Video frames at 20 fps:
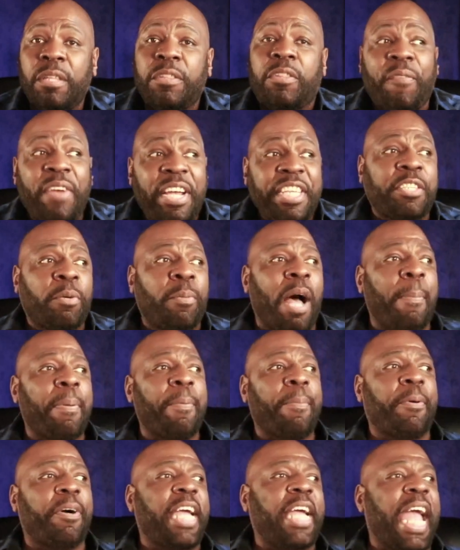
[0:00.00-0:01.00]
The reason why
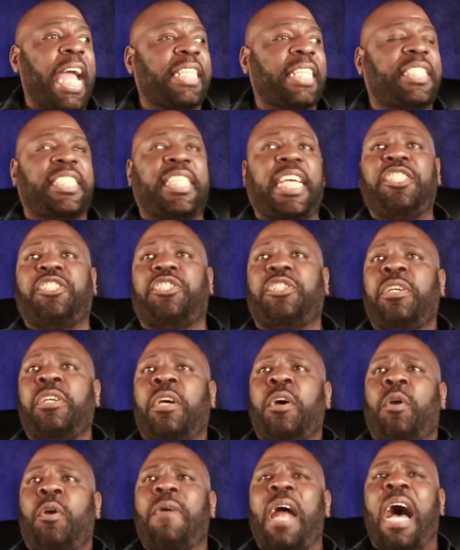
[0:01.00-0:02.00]
people can't see
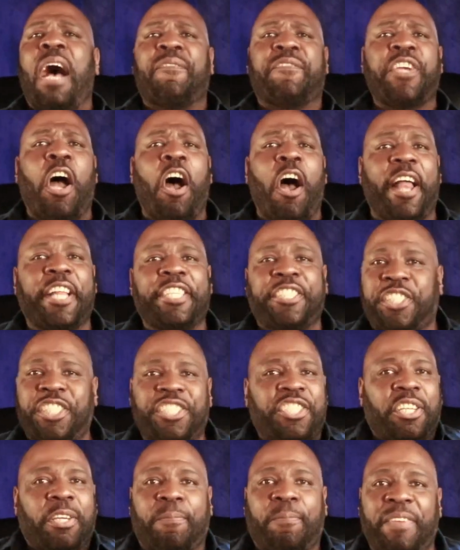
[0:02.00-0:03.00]
Ralph Yarl is
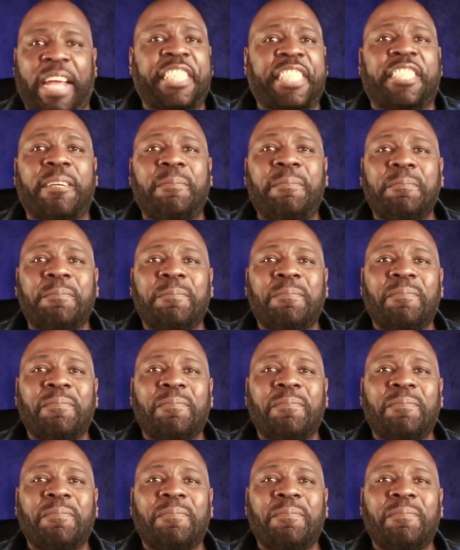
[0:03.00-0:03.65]
just a victim.